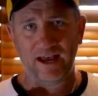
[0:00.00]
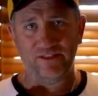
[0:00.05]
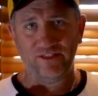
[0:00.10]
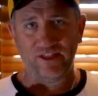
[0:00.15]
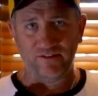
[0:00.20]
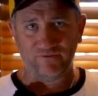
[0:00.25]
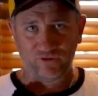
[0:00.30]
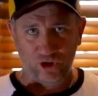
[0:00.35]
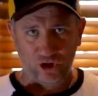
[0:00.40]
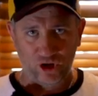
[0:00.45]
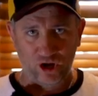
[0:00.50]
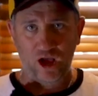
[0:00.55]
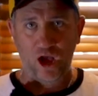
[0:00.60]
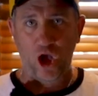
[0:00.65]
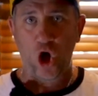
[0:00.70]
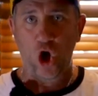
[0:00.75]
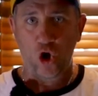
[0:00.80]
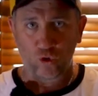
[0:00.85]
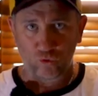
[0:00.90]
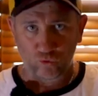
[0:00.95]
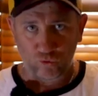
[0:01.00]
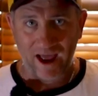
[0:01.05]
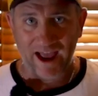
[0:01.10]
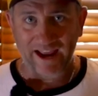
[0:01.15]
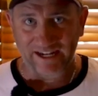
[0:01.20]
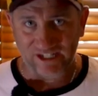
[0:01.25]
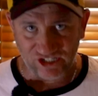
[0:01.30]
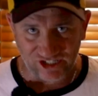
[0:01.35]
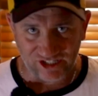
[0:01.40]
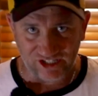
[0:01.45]
They've got a whole
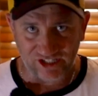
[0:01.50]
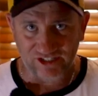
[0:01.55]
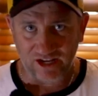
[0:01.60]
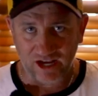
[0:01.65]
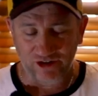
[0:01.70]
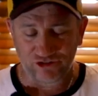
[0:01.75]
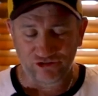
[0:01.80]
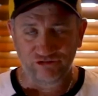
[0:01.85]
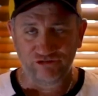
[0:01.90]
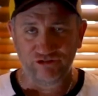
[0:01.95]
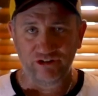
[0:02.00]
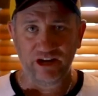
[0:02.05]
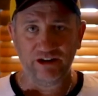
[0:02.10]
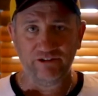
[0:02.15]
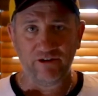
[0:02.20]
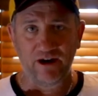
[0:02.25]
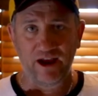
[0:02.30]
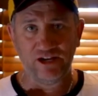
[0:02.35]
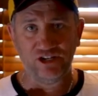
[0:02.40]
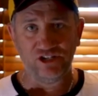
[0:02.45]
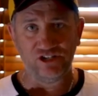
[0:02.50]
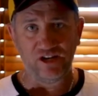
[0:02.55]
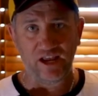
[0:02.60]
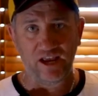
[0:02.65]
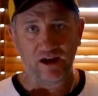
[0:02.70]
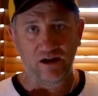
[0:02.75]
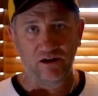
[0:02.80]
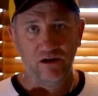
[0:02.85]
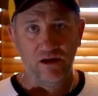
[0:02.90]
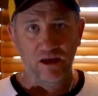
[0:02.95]
range in this 100-year range
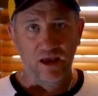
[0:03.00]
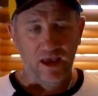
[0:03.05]
now.